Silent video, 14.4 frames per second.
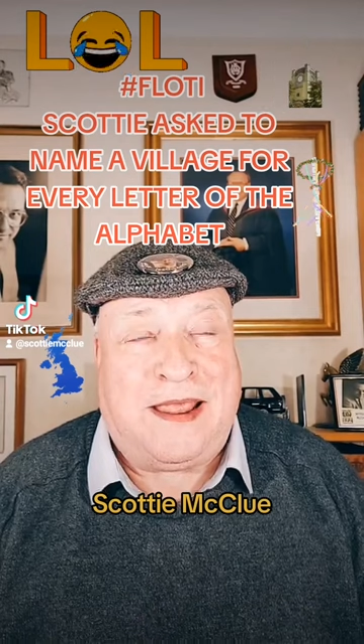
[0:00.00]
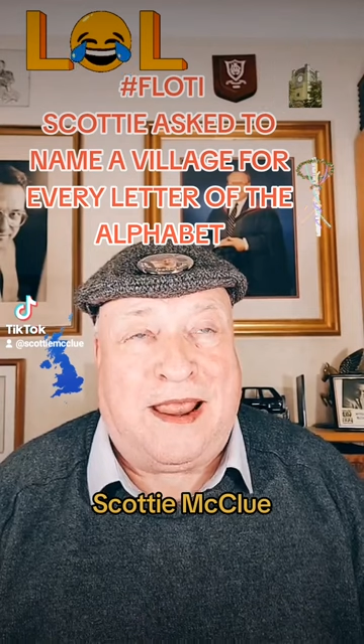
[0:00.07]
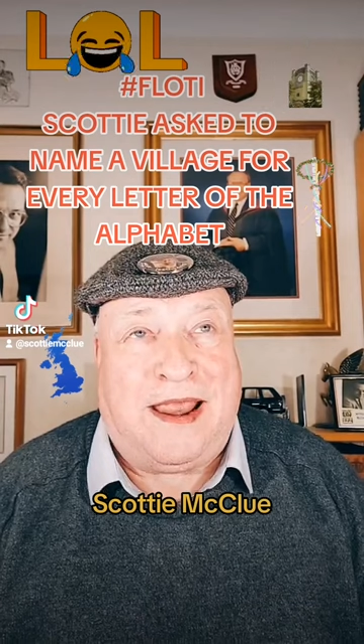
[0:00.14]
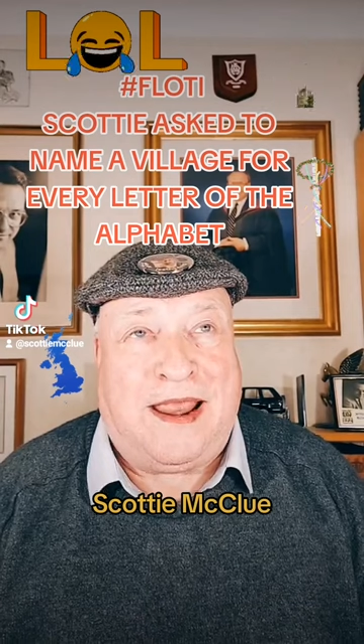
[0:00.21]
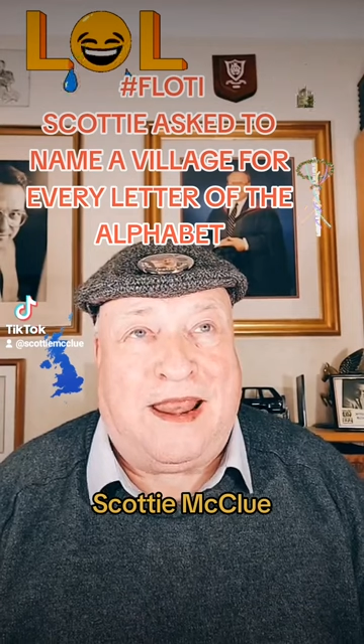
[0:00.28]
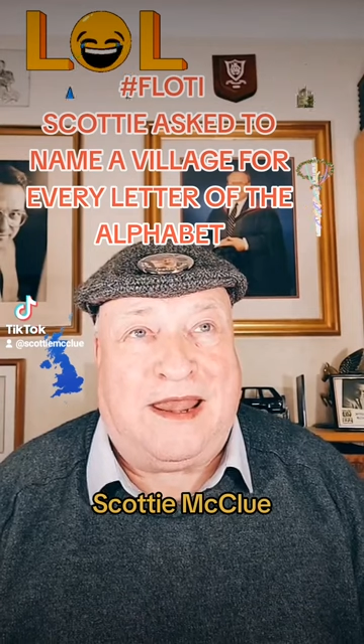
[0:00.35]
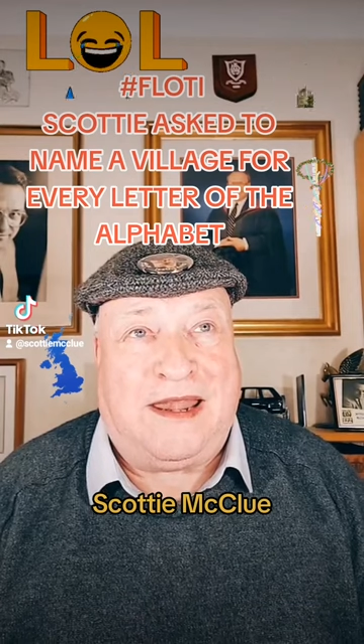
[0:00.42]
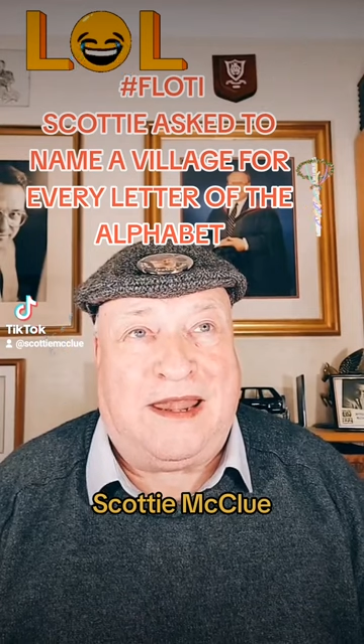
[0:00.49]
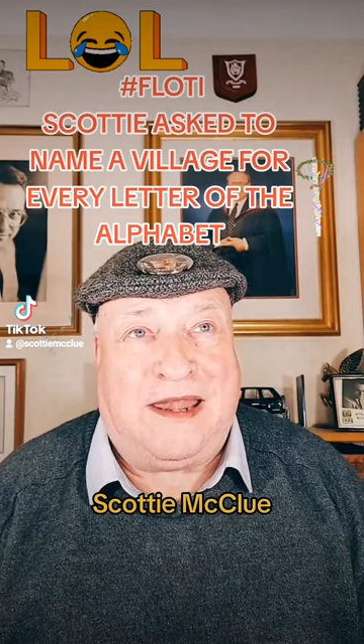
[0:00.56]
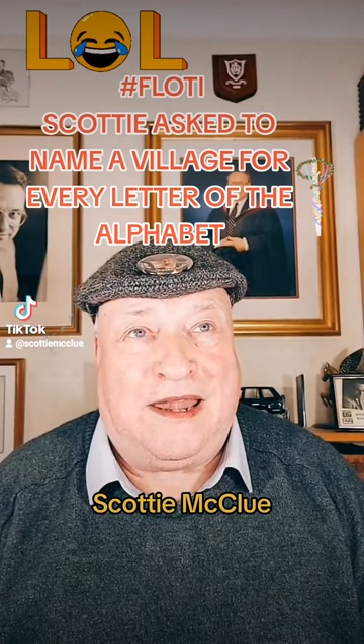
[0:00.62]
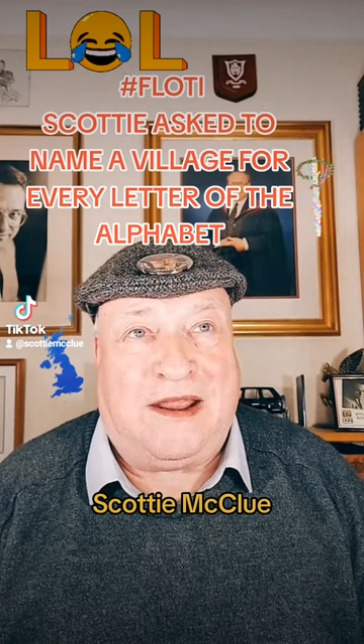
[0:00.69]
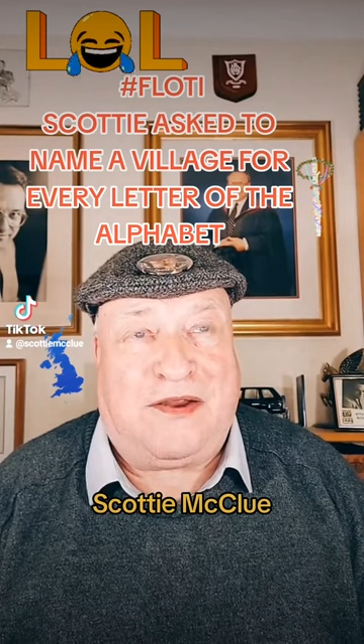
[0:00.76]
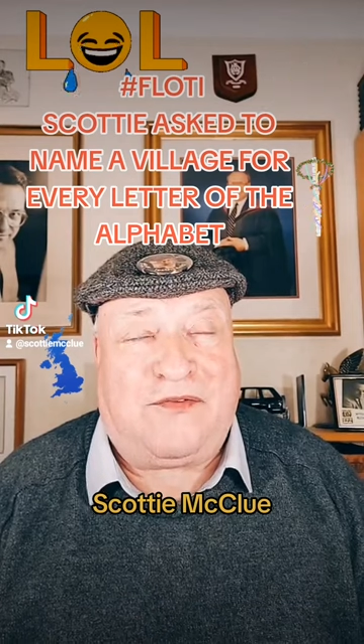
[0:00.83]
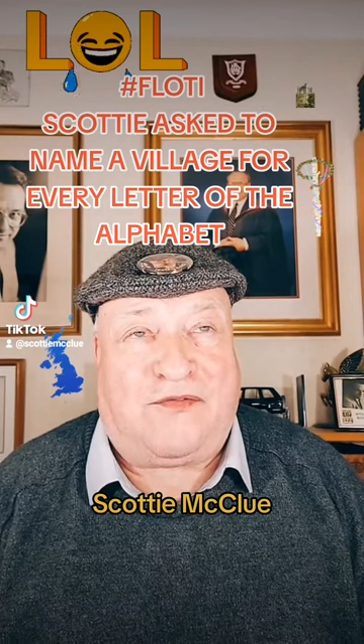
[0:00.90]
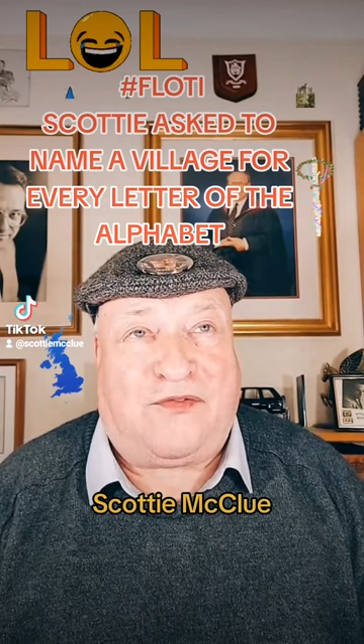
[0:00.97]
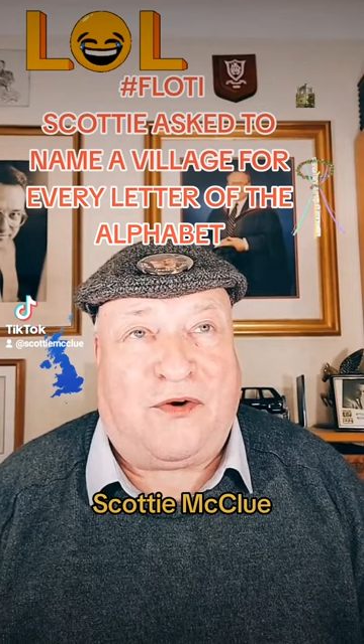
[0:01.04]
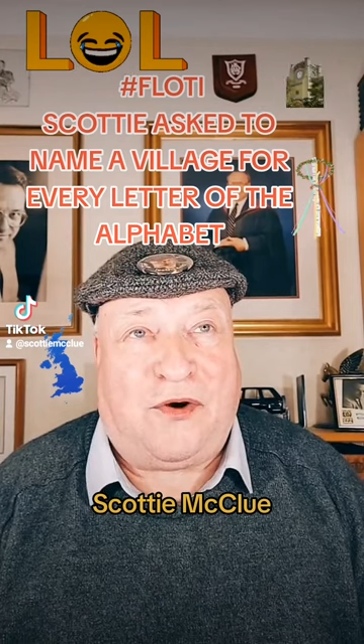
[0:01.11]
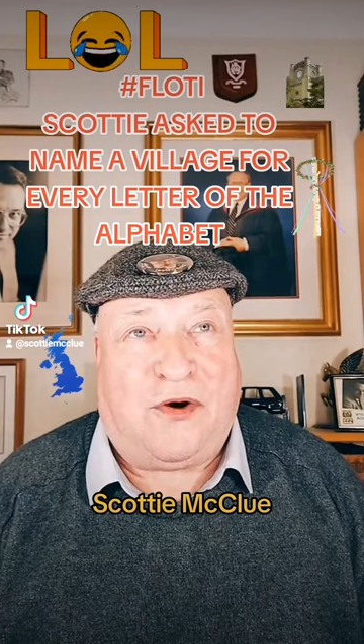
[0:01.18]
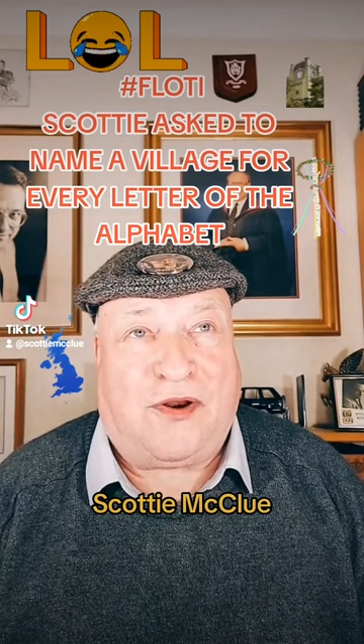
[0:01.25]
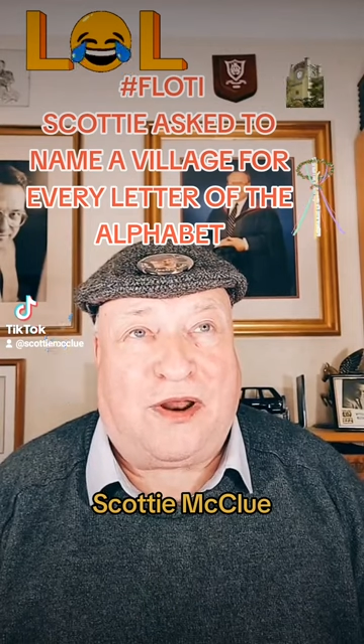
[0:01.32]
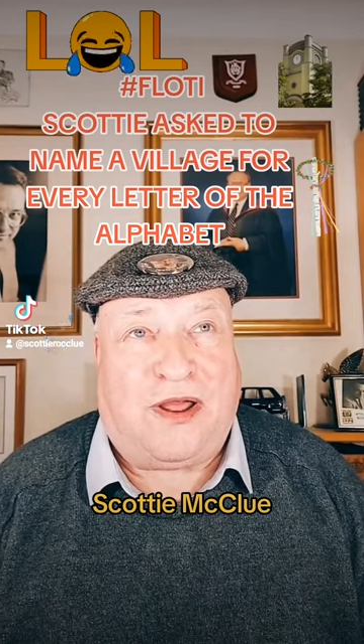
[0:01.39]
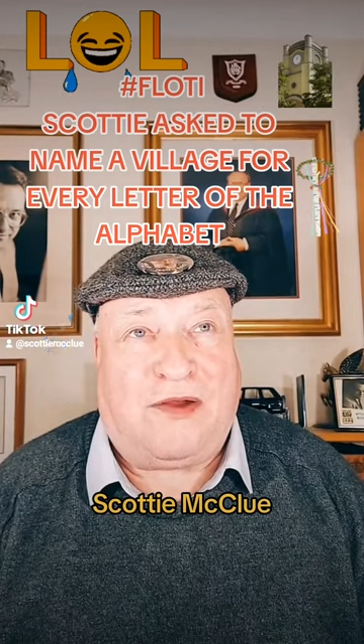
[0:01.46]
N
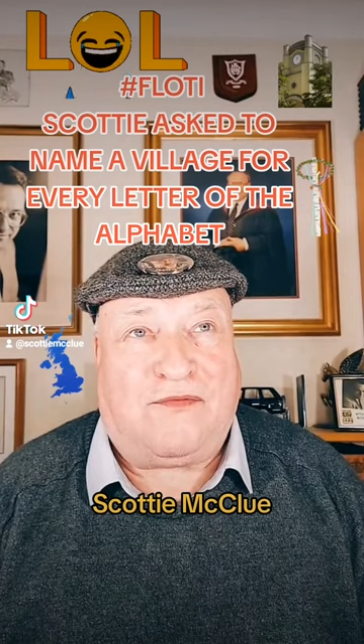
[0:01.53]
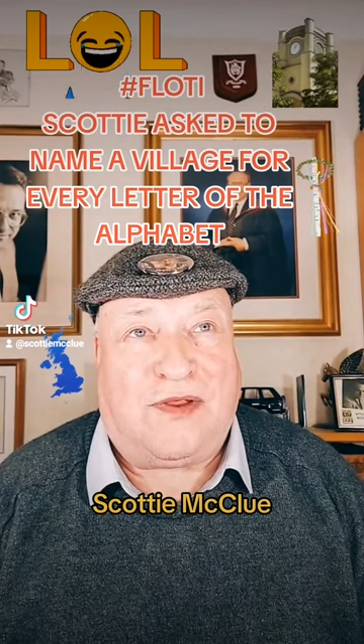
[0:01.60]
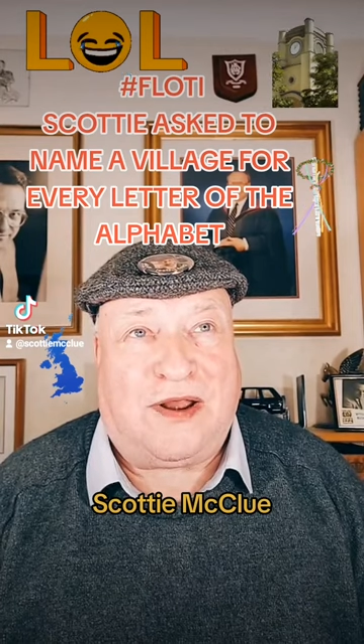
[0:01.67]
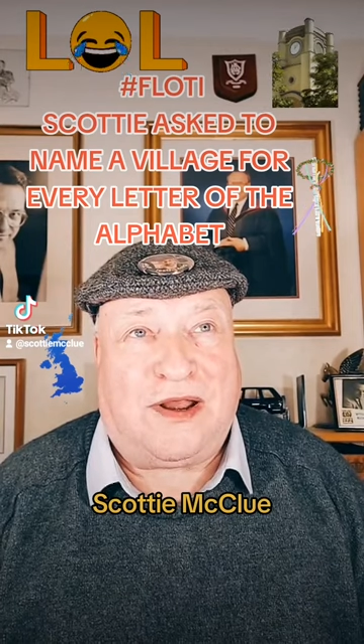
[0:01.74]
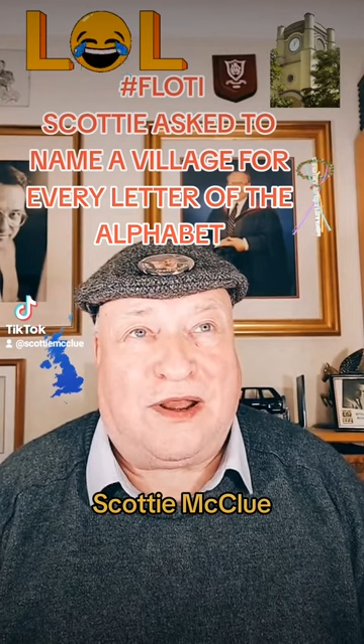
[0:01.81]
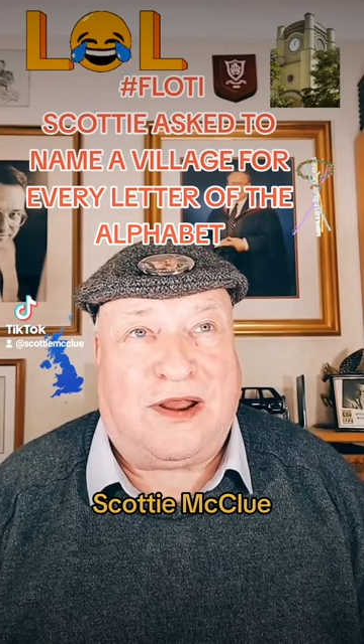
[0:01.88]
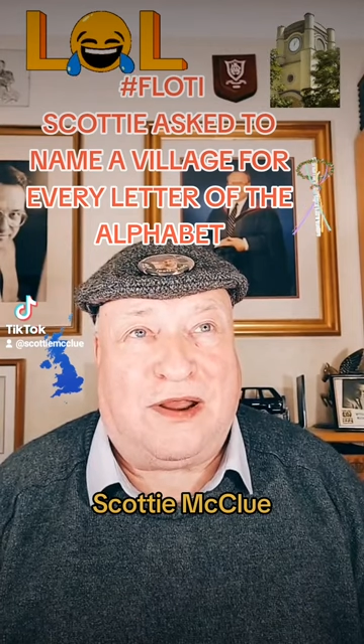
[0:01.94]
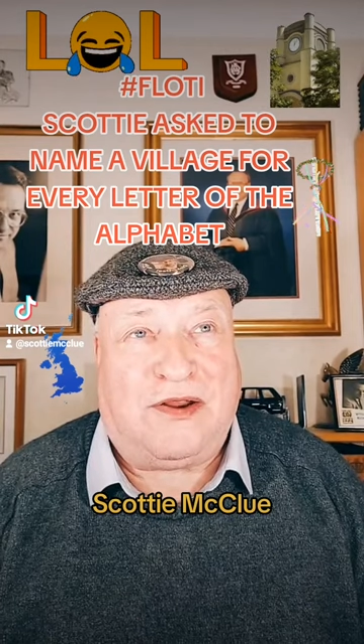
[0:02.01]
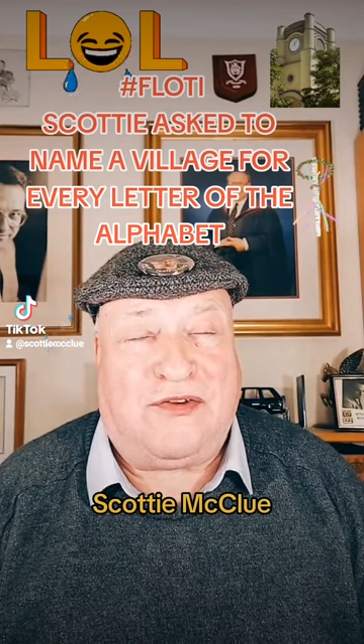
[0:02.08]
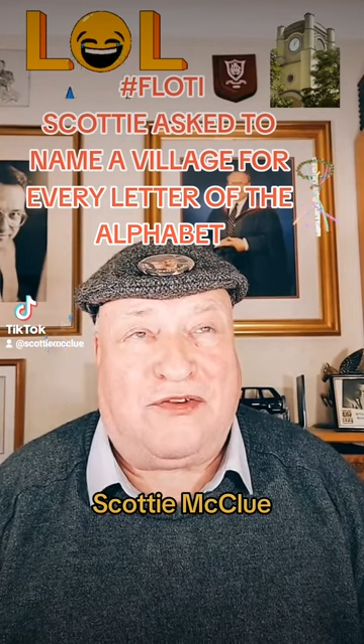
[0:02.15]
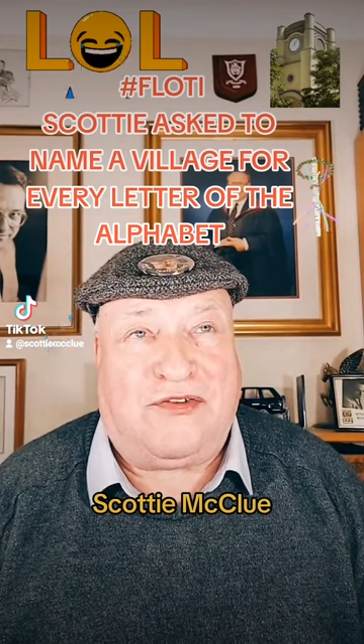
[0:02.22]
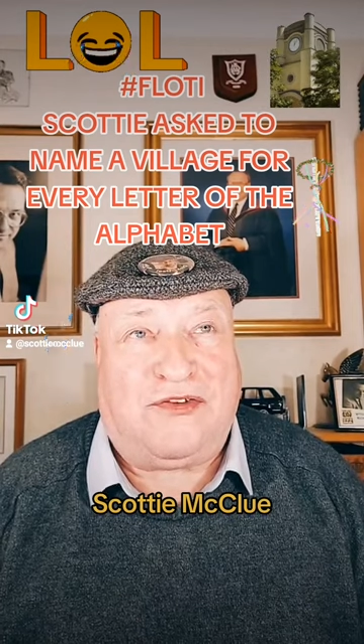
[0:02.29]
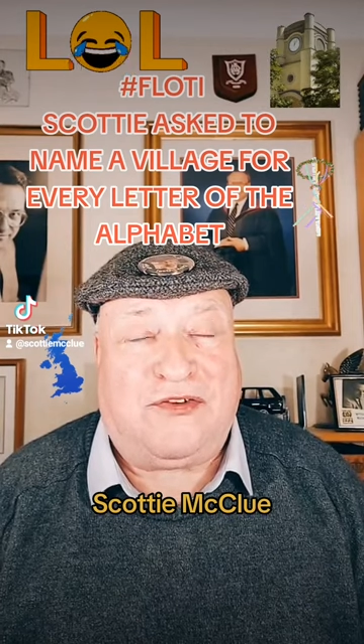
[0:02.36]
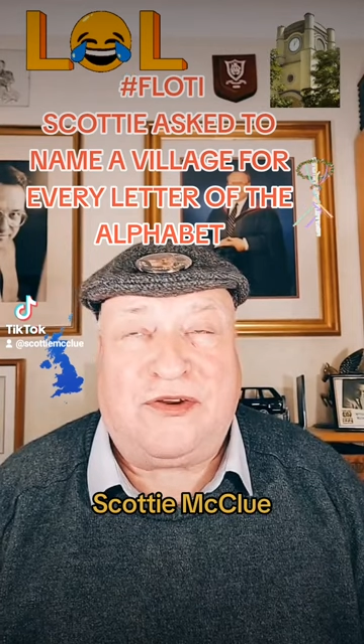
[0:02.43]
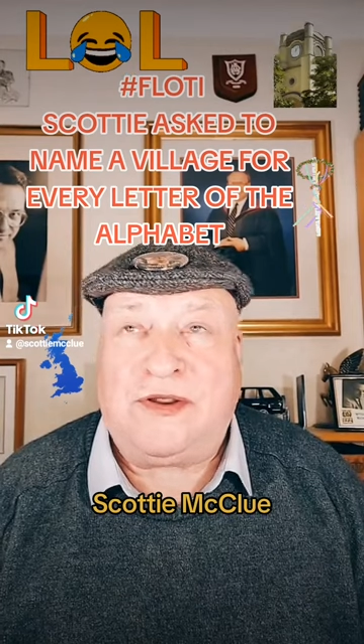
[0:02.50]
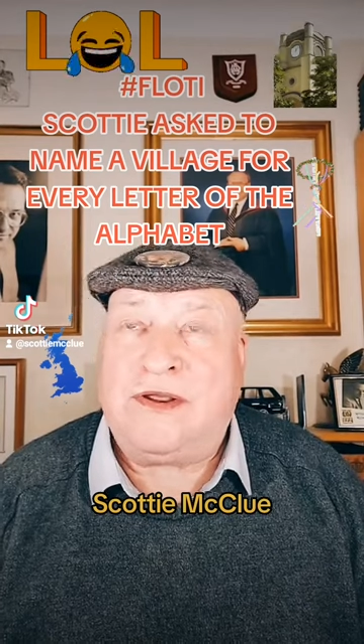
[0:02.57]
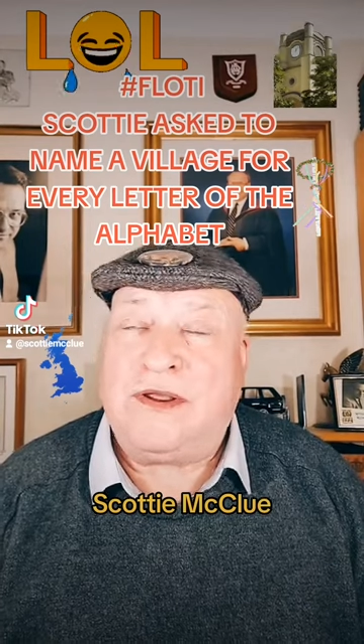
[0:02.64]
for a village.